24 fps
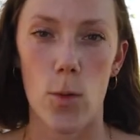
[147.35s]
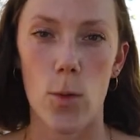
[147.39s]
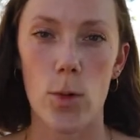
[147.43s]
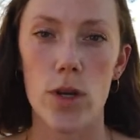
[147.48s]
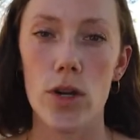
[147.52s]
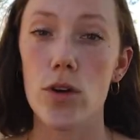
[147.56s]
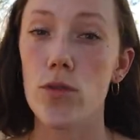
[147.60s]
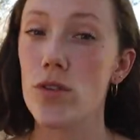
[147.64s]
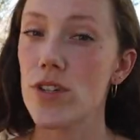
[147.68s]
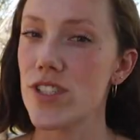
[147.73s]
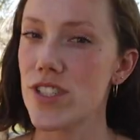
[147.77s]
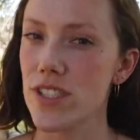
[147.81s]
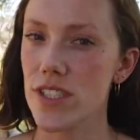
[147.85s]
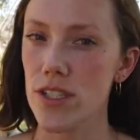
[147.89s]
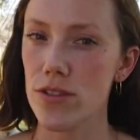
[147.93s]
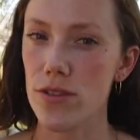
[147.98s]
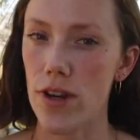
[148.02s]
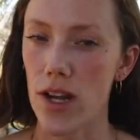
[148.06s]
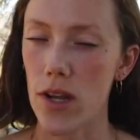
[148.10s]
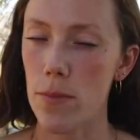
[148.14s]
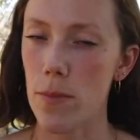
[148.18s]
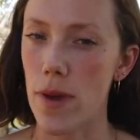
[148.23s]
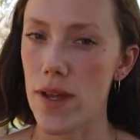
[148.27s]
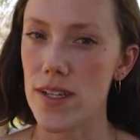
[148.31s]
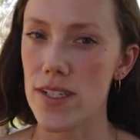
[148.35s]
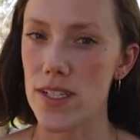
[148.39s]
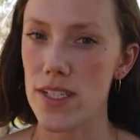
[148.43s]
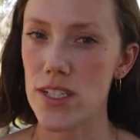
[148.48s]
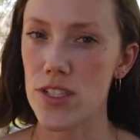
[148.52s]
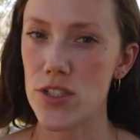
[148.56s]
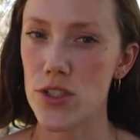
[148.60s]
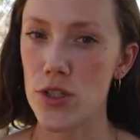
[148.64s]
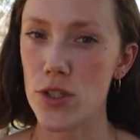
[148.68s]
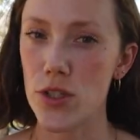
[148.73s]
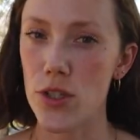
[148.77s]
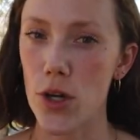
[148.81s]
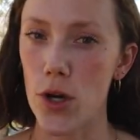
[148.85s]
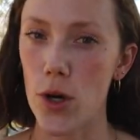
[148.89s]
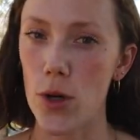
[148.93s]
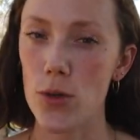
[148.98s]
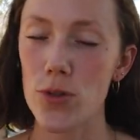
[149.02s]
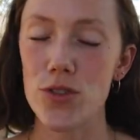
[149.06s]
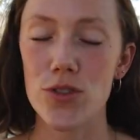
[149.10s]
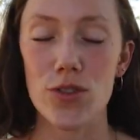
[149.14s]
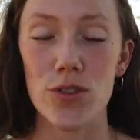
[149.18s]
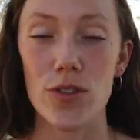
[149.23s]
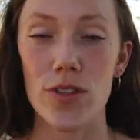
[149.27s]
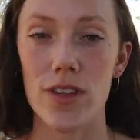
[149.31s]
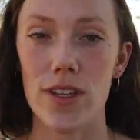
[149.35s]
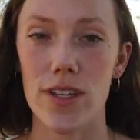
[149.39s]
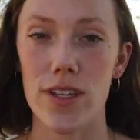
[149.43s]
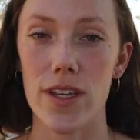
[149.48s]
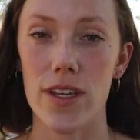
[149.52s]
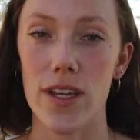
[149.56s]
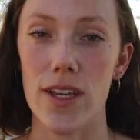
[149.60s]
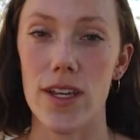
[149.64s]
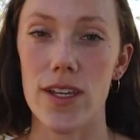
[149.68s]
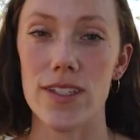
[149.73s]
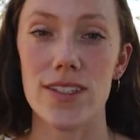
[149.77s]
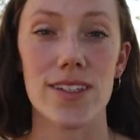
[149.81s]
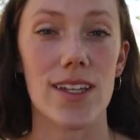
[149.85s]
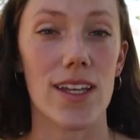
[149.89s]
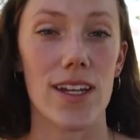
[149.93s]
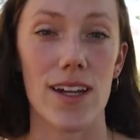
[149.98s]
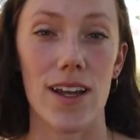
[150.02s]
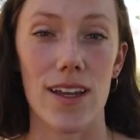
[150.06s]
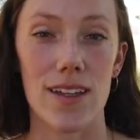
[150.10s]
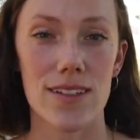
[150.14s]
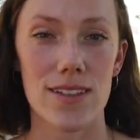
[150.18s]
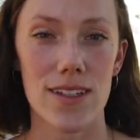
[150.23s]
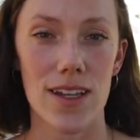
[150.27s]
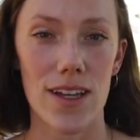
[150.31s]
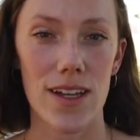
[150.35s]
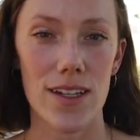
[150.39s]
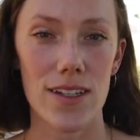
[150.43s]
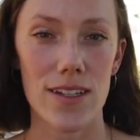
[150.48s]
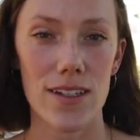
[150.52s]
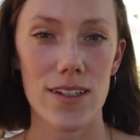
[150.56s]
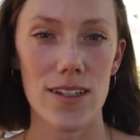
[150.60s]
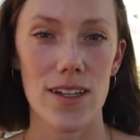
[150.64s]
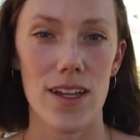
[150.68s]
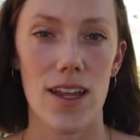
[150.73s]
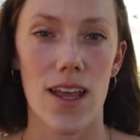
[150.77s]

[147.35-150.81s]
We originally recommended to go to the Terrassa